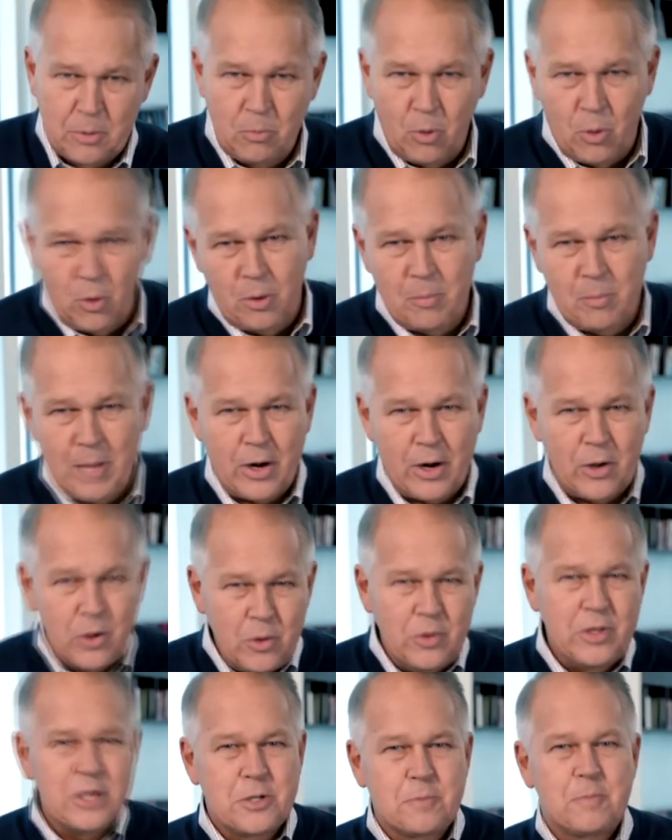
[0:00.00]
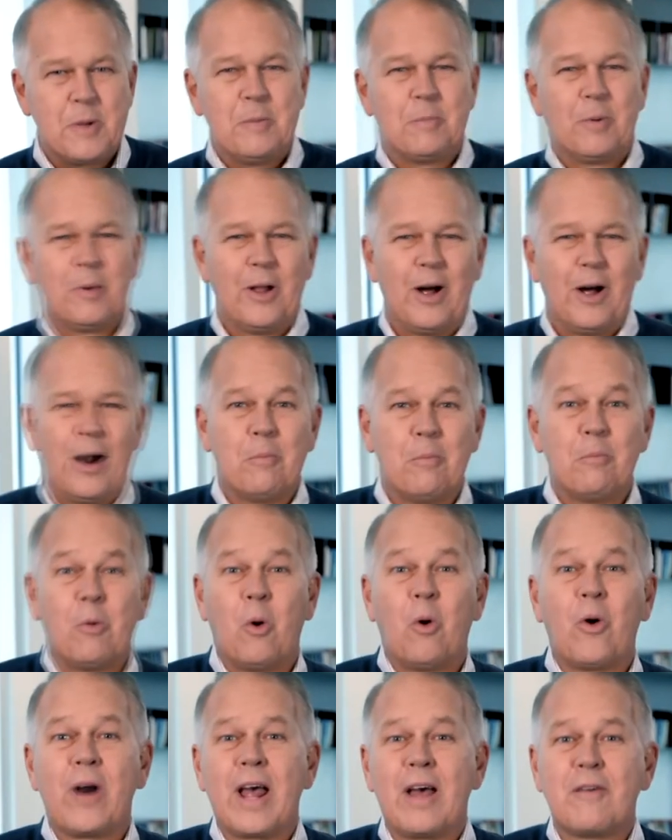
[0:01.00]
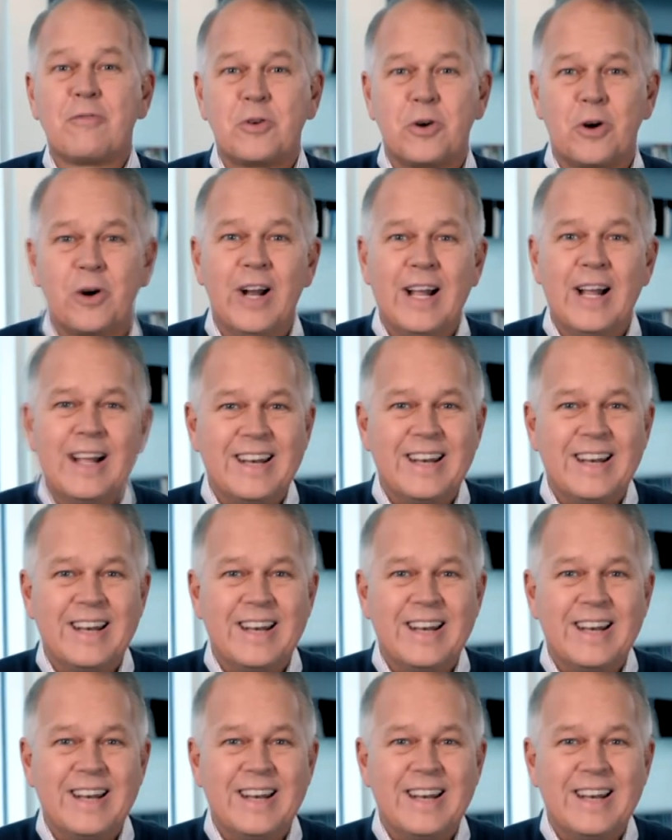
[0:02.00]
more about who these people are born after